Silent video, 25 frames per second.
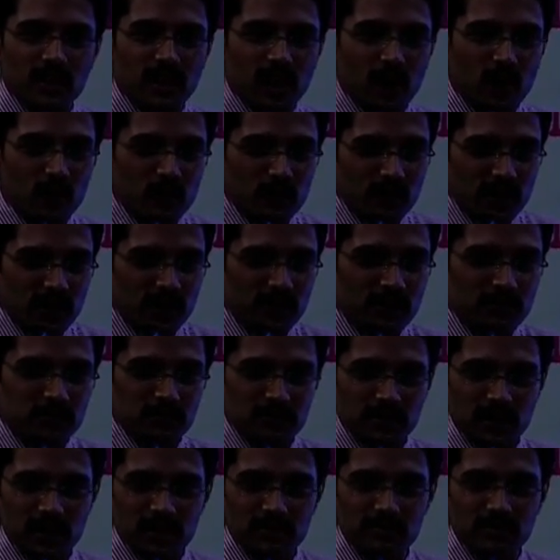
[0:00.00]
how air
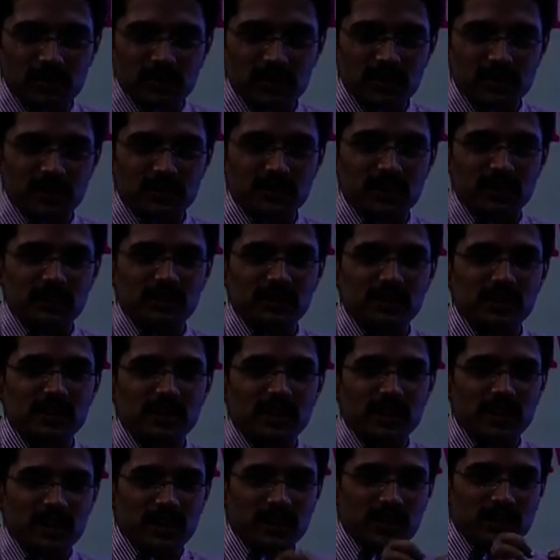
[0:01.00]
filter sucks
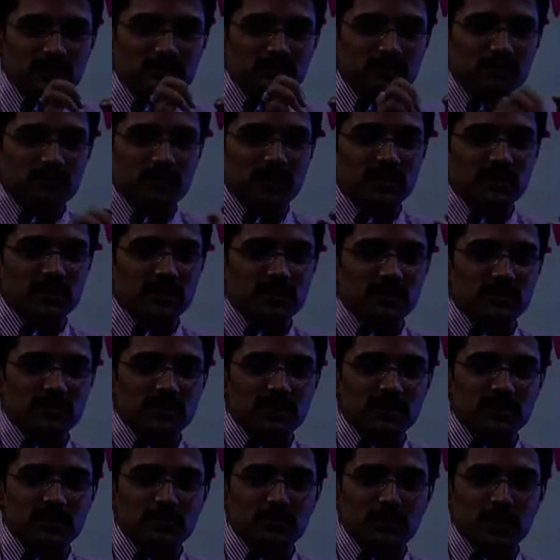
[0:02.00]
the air and mixes
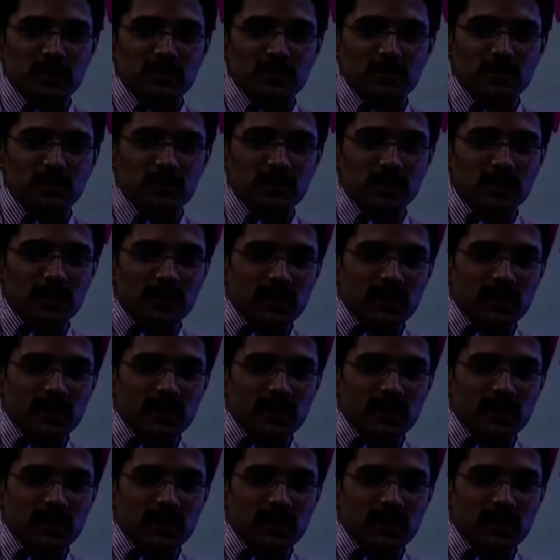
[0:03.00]
with the petrol